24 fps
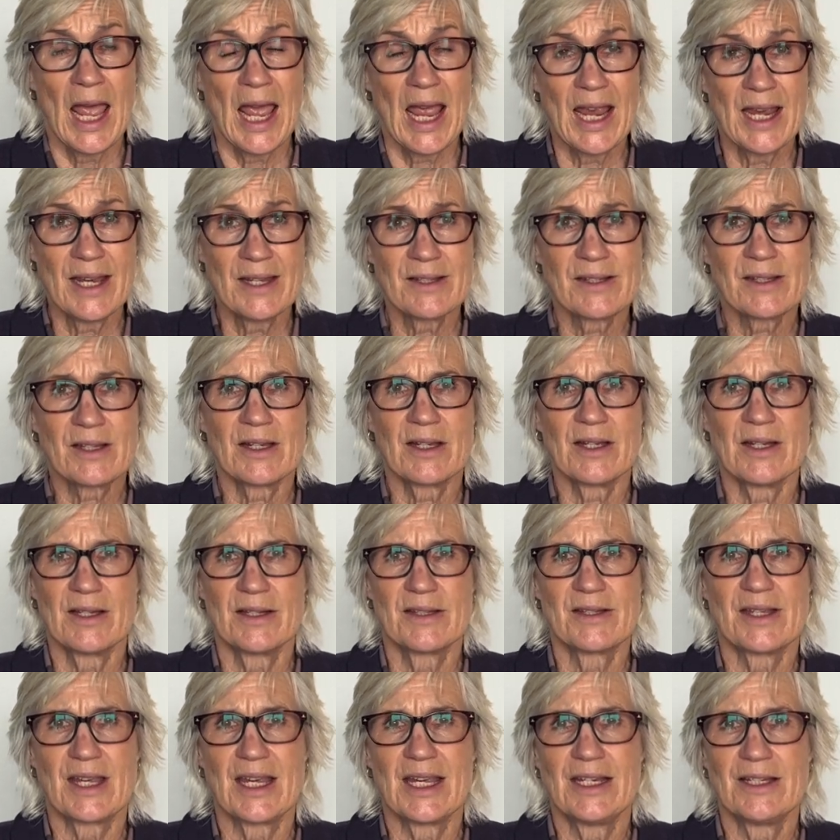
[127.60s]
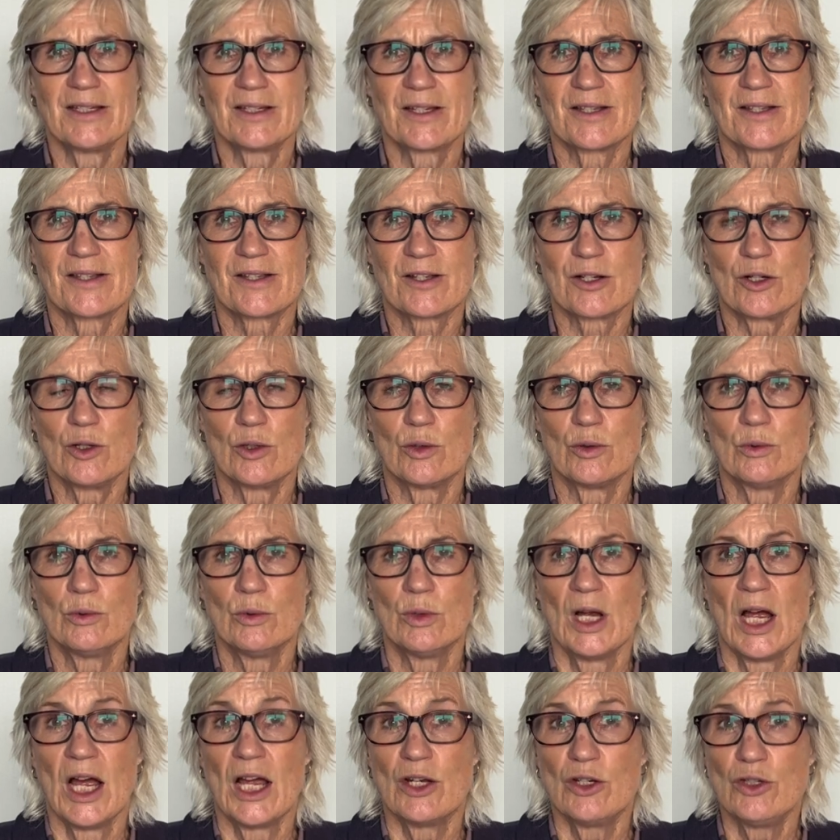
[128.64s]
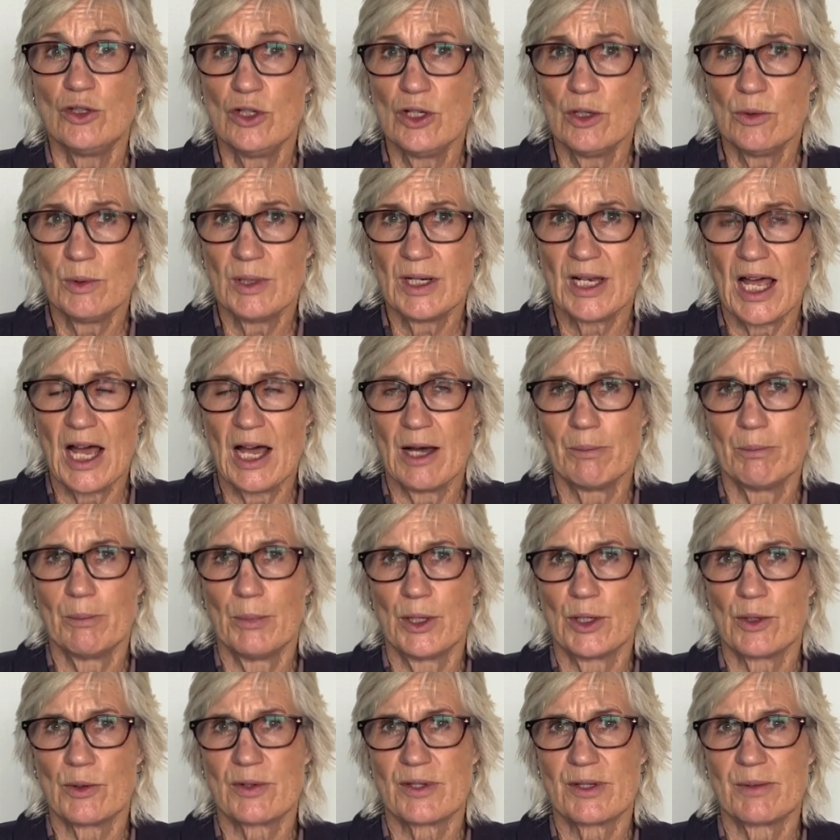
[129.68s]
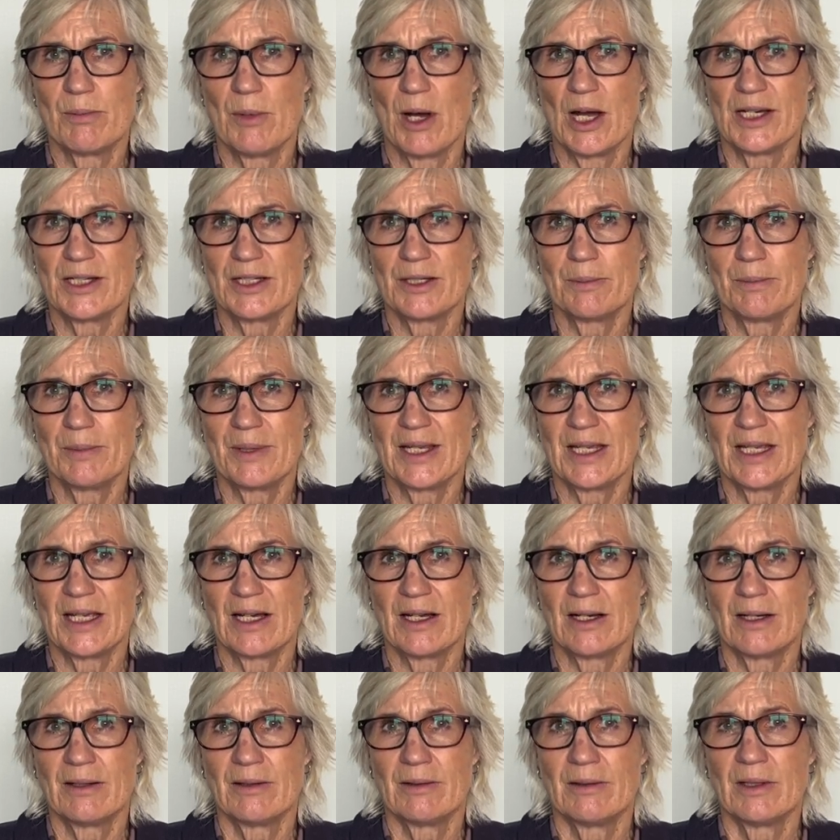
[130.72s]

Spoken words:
As kids enter school, new alarm bells might appear.